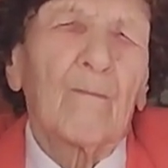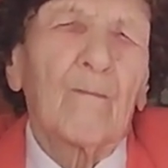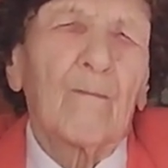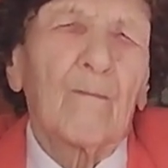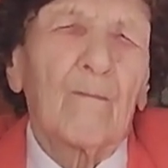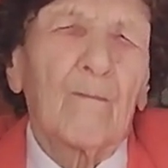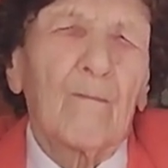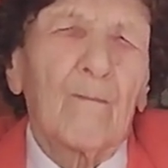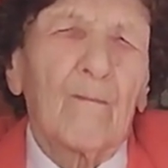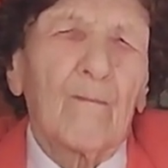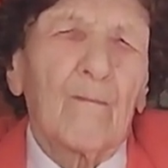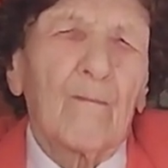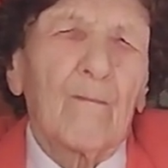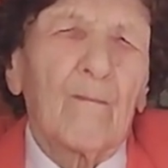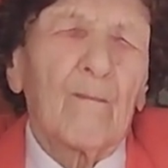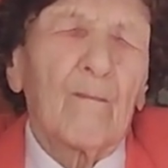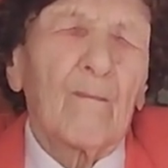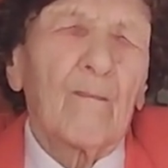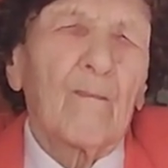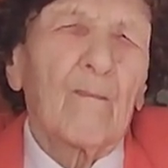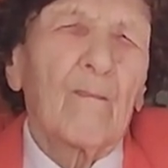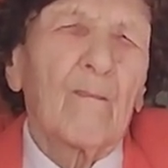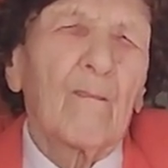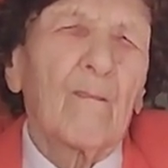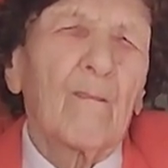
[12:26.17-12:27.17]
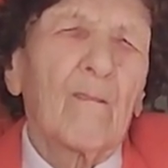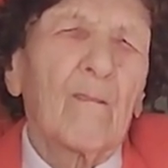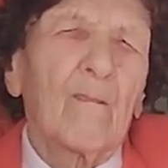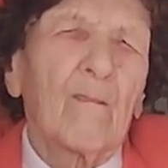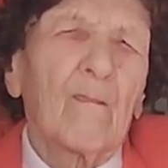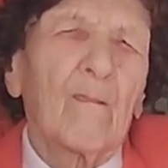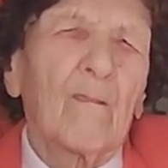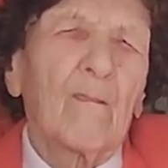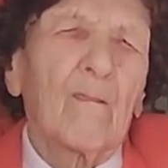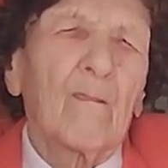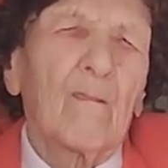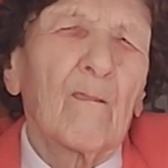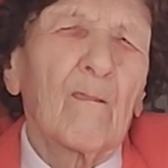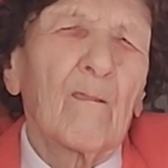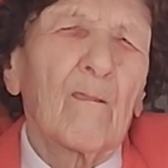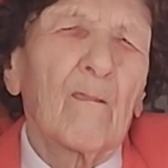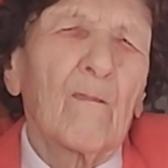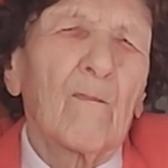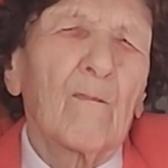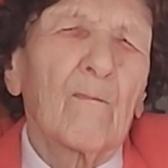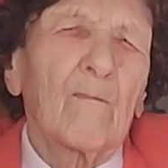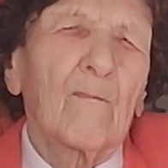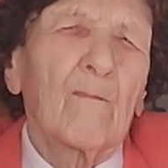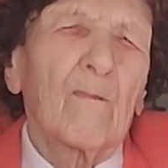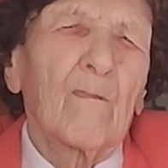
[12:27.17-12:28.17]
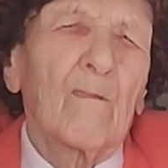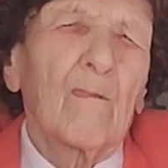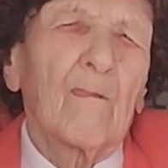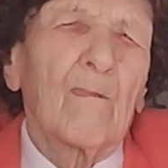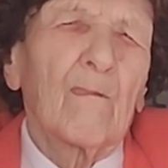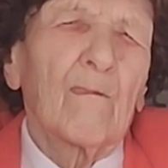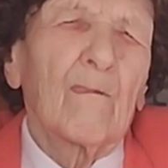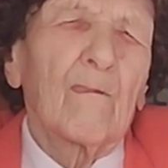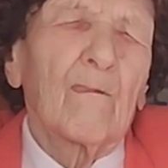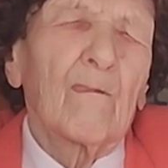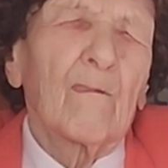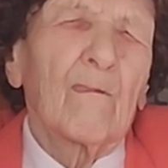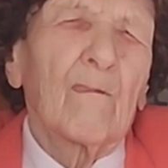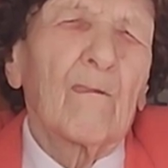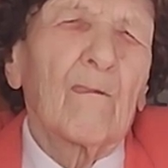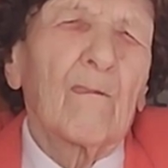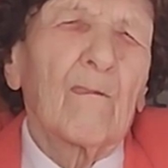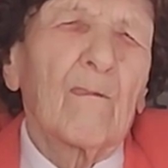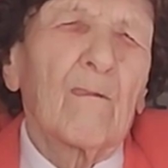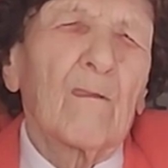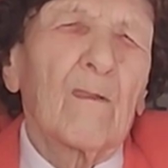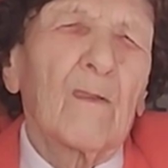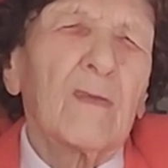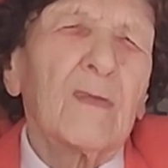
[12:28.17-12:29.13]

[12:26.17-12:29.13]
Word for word: Nascentia disagreeable about lanyard?